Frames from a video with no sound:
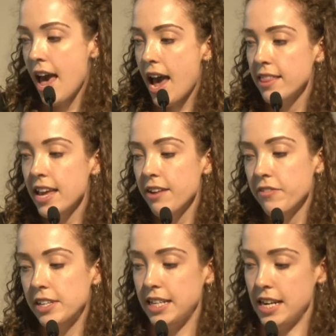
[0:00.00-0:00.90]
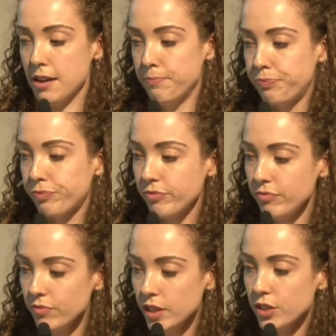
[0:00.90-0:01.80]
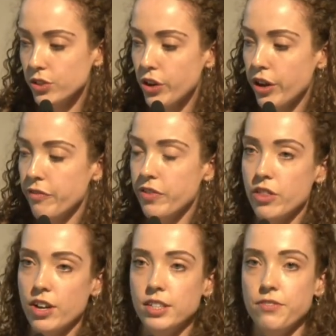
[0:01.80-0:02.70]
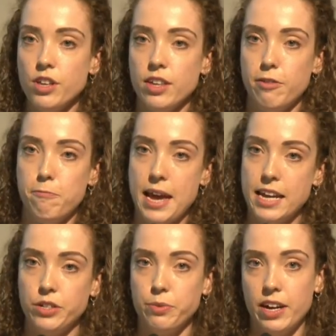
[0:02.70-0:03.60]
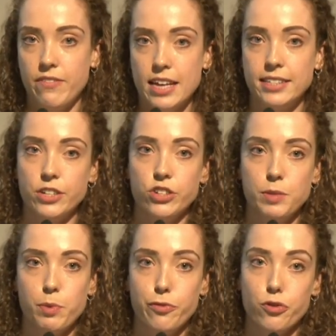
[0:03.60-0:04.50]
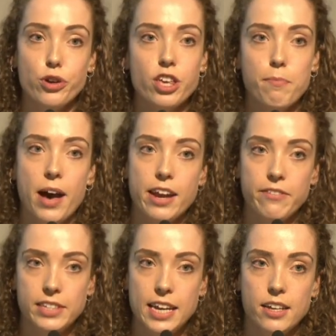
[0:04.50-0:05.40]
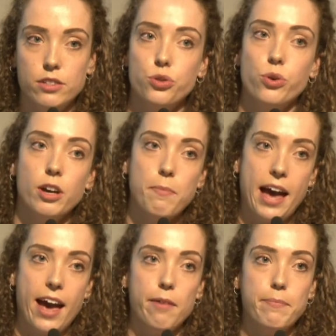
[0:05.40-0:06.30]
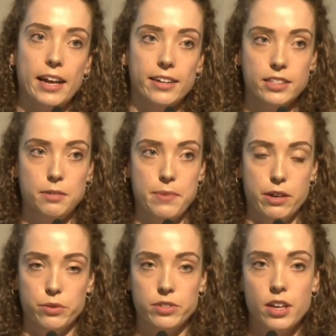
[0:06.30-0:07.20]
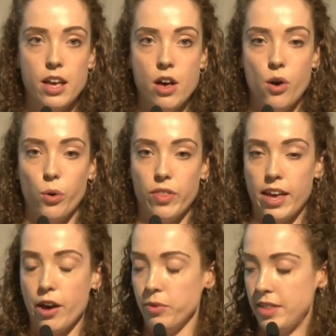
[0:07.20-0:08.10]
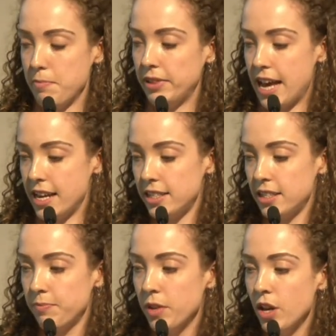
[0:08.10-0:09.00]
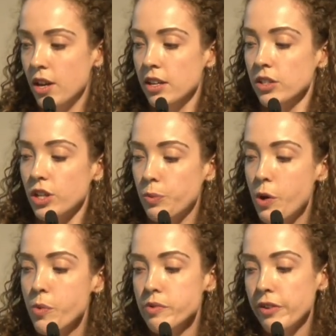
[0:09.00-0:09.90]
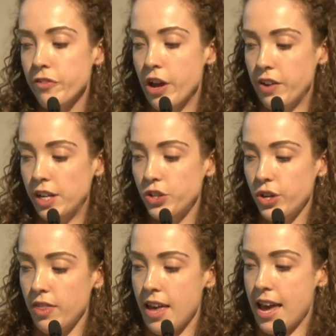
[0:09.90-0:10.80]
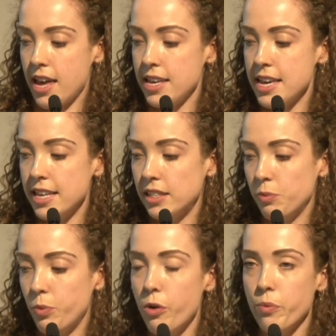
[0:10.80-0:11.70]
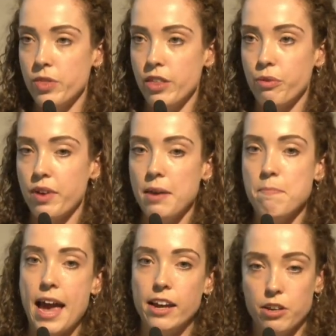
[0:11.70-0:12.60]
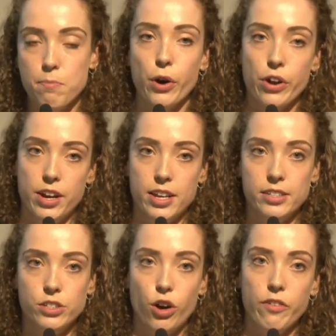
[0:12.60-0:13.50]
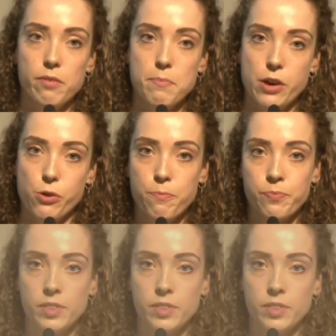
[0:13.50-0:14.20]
And then for dinner. So for those of you that have been to one of our sessions before, you might have seen us talk about our balanced meals or the healthy plate. So what we're referring to there is what the 3 main components of a meal.